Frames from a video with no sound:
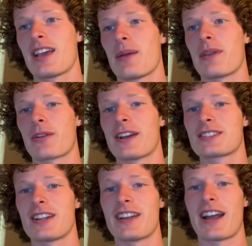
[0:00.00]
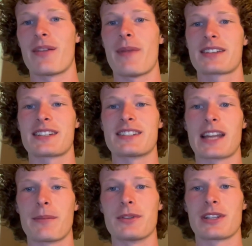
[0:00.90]
Being raised on a diet of Mexican
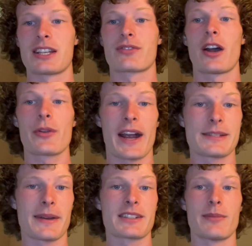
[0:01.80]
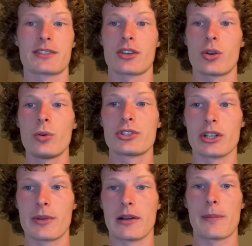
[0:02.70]
staples allows for other aspects of Mexican culture to
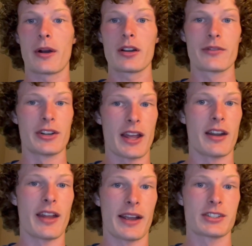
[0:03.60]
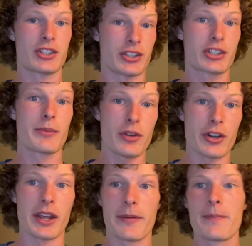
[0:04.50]
become a part of your day-to-day, such as community.